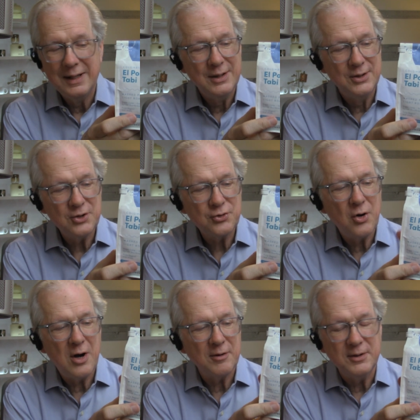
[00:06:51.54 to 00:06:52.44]
This
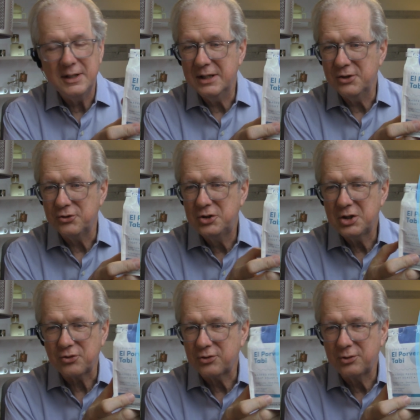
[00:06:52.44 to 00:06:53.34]
coffee is
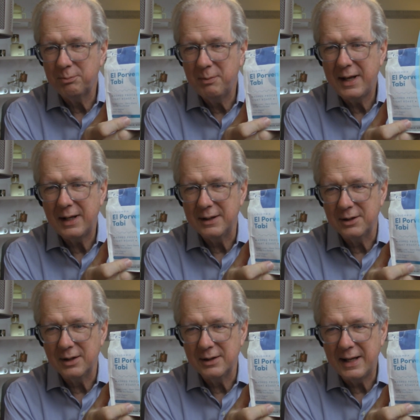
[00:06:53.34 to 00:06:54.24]
just, man,
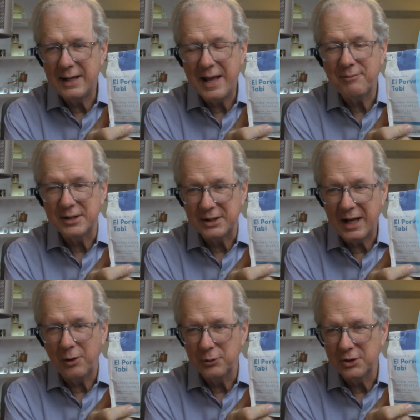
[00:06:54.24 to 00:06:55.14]
they have it
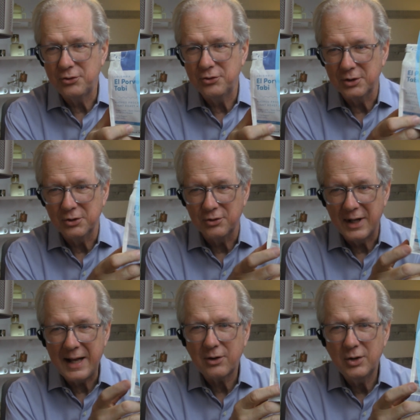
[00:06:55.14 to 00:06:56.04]
down. This is
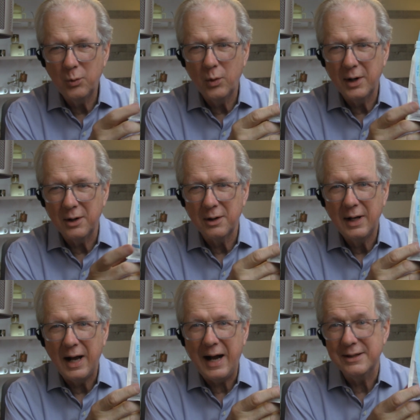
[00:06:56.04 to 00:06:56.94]
exactly where
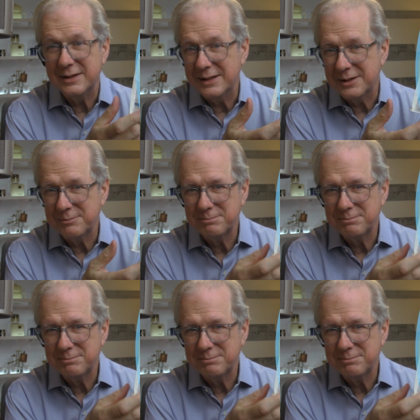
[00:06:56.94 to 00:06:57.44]
I think,